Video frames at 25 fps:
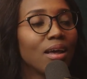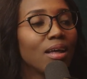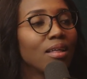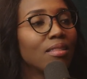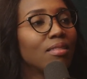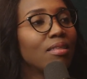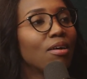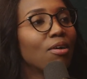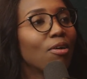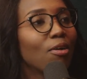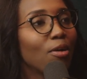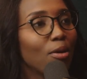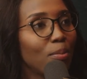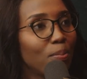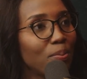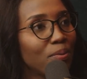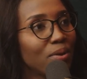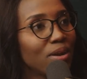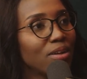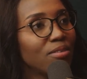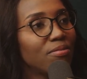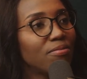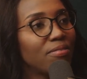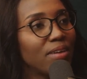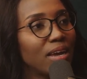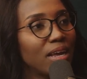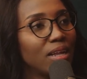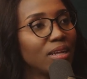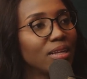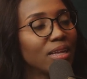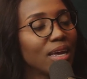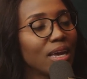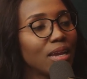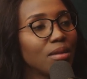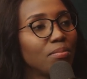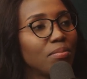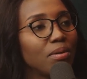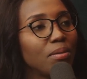the corporate veil
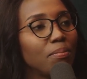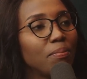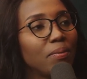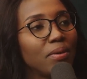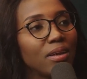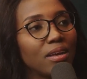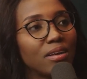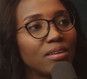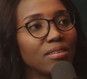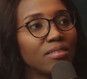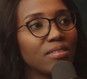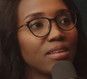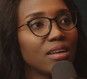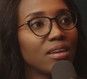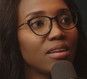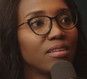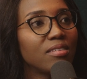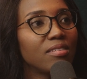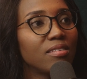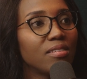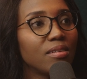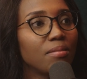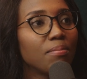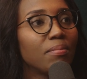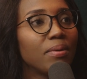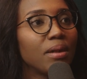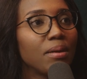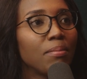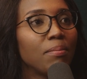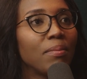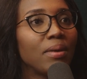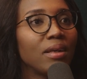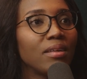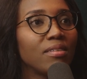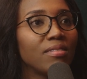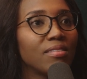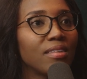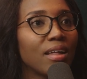can be pierced. And it simply
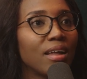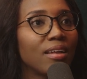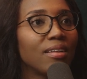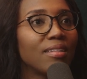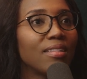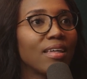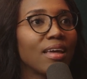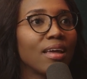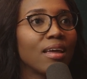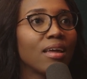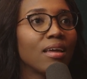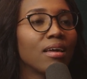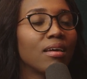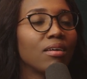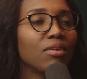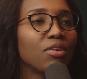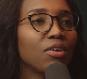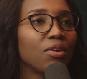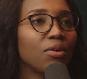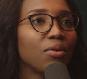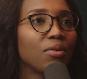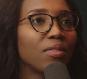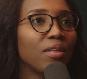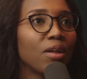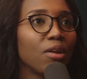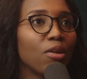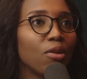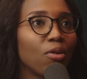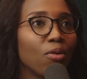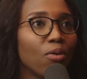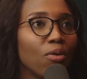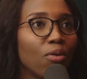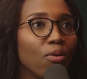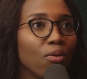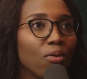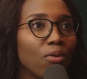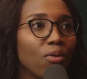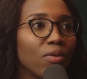means that the
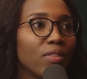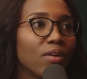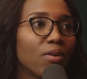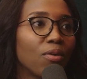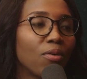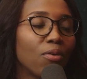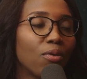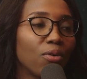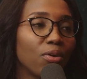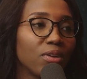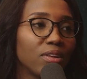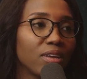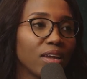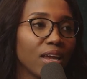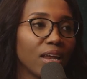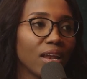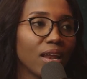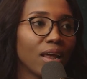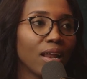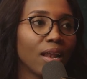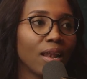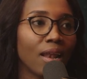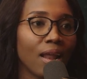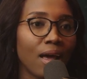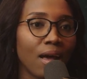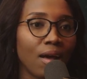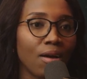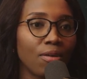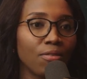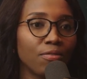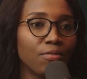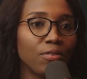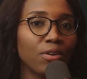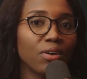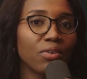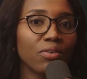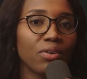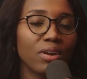law or the court can allow
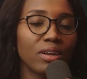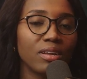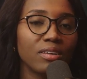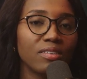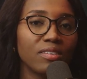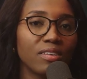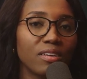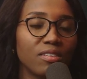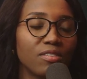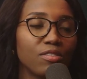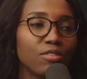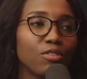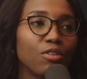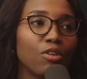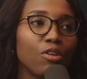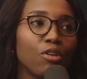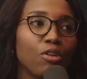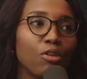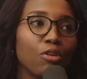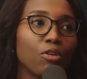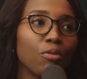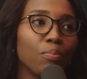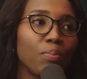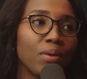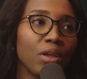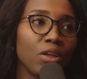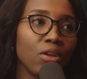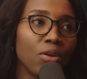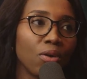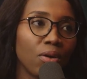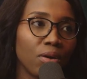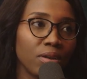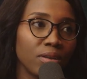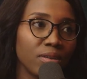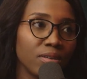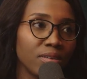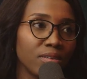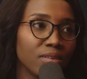for creditors to look
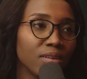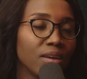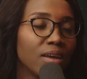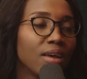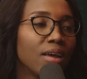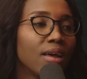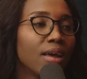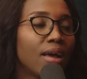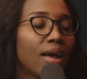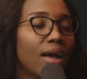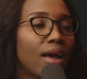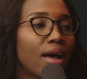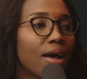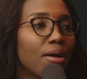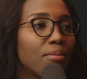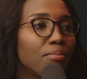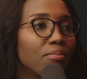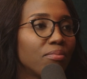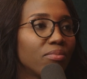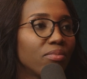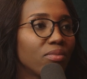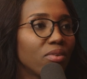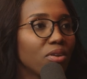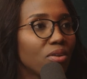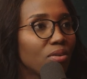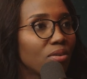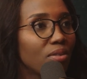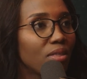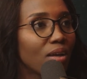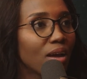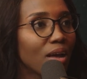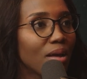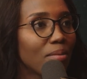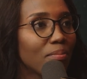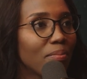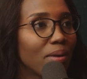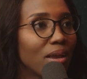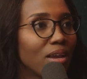beyond,
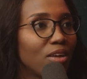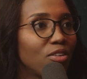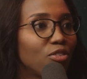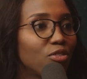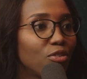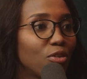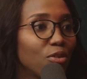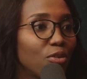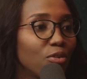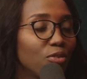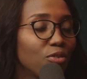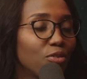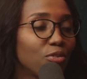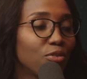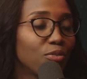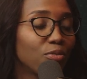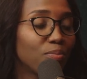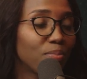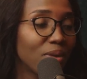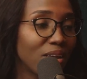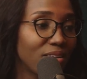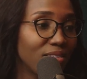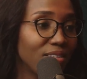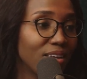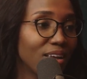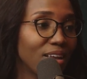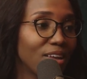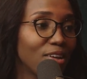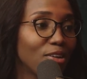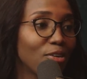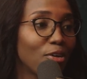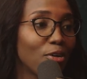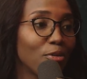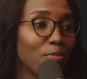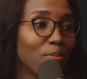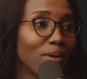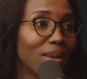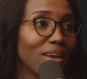the company to
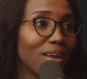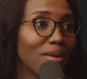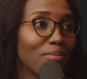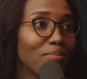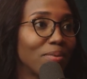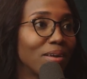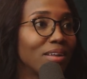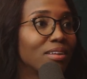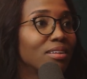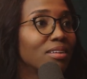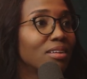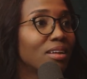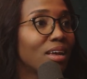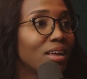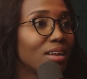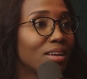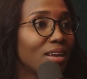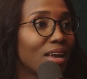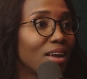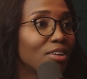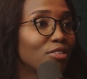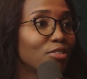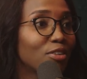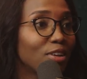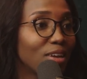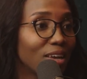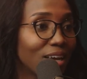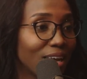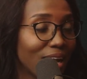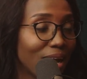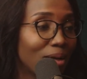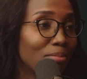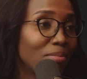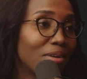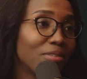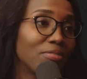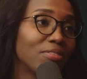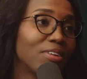basically open up and actually
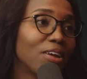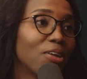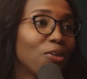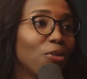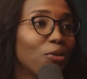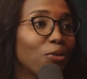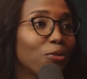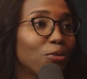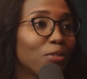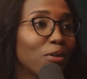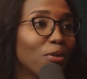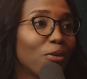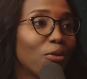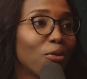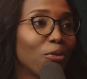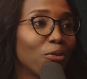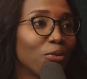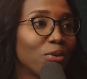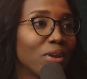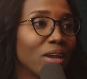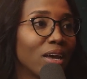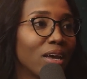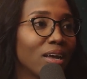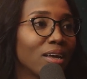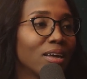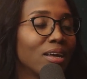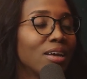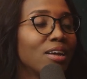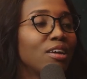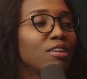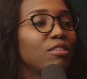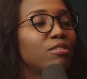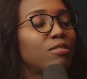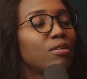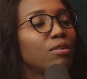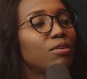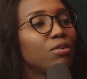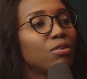come after you, the owner,
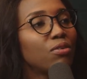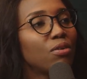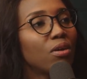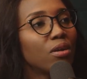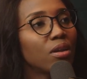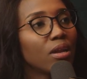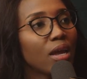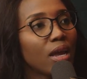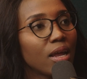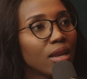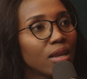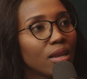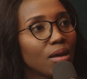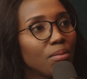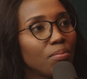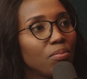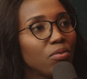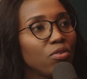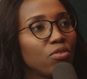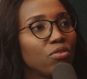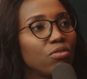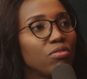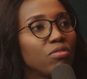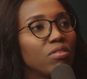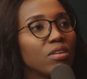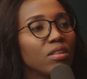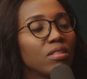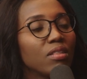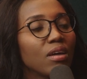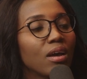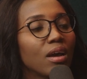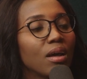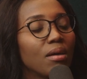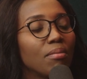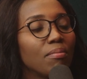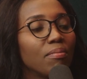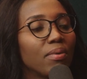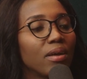so you don't end up using
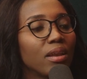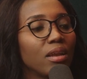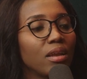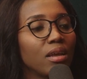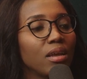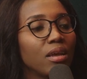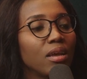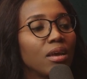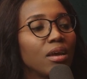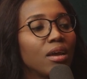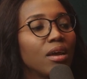the company